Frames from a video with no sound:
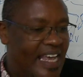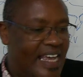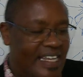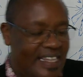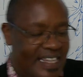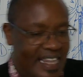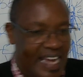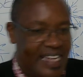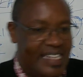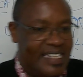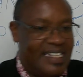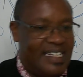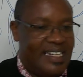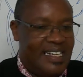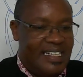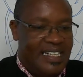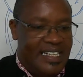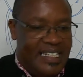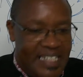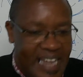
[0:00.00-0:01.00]

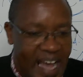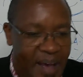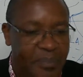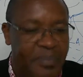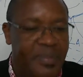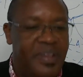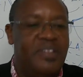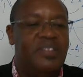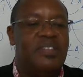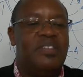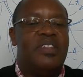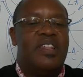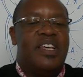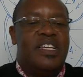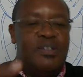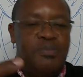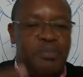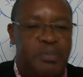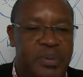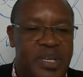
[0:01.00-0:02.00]
that determines the
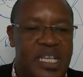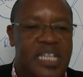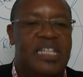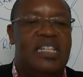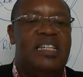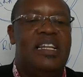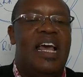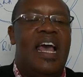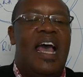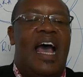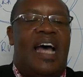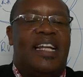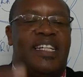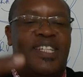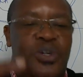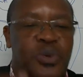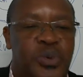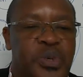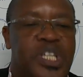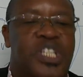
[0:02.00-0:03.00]
speed
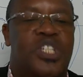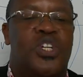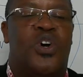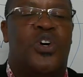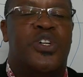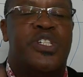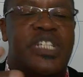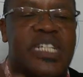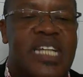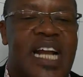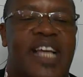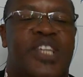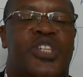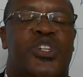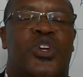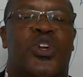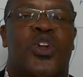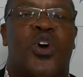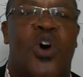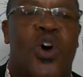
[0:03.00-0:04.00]
at which
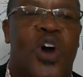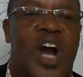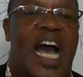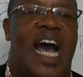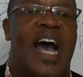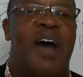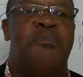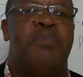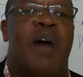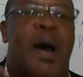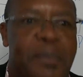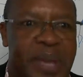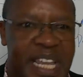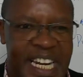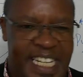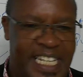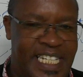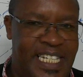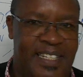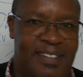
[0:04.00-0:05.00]
contraction occurs per
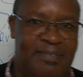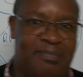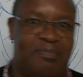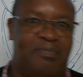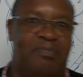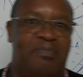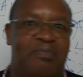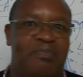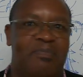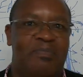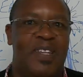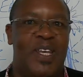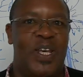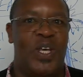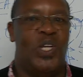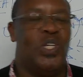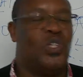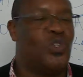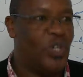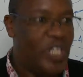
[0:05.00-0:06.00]
minute.
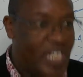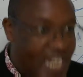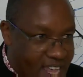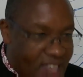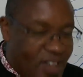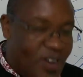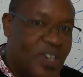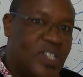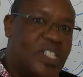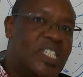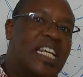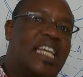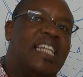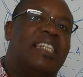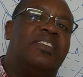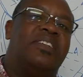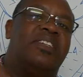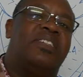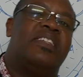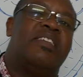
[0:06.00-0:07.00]
So in other words,
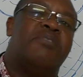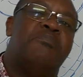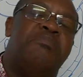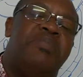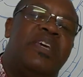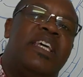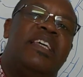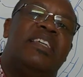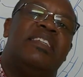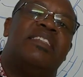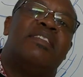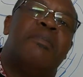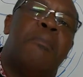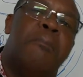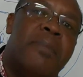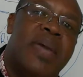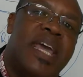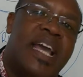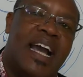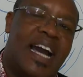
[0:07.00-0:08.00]
it is the
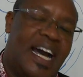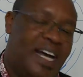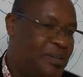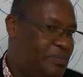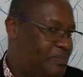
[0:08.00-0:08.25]
pacemaker.